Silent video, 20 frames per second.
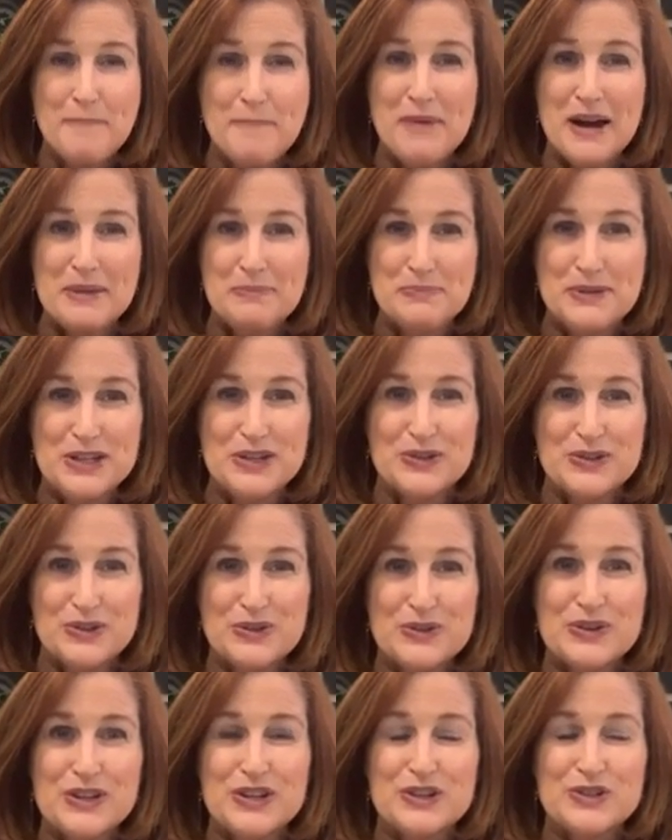that might be your
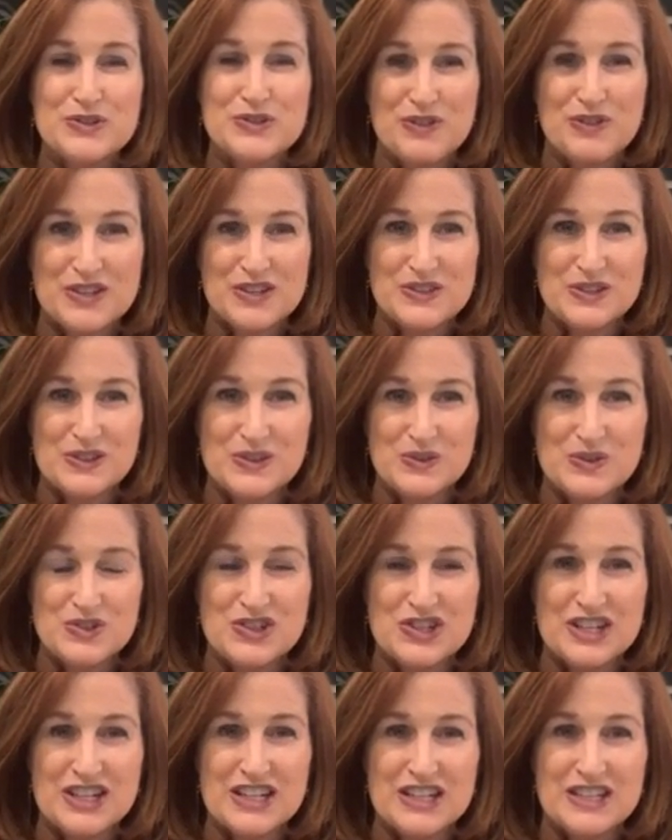New Year's
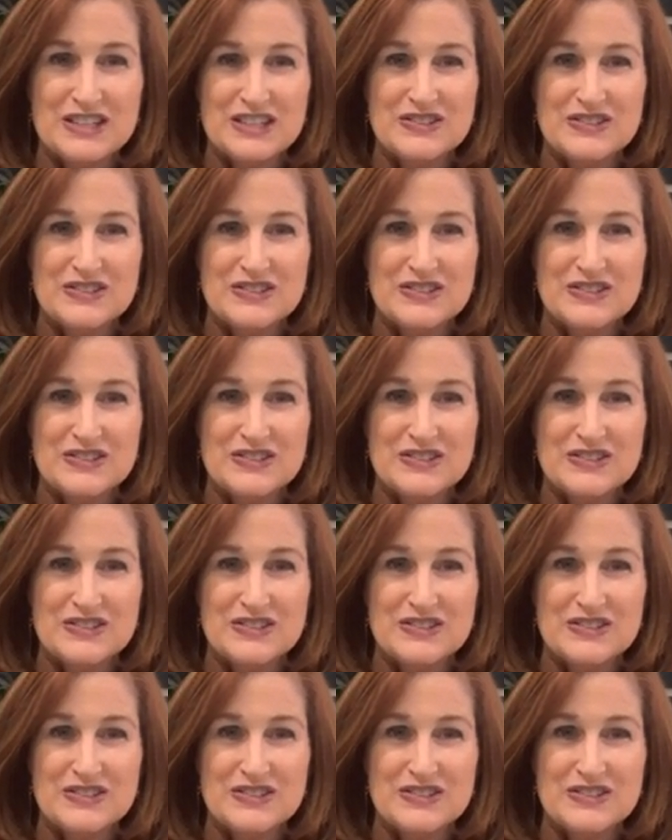resolution,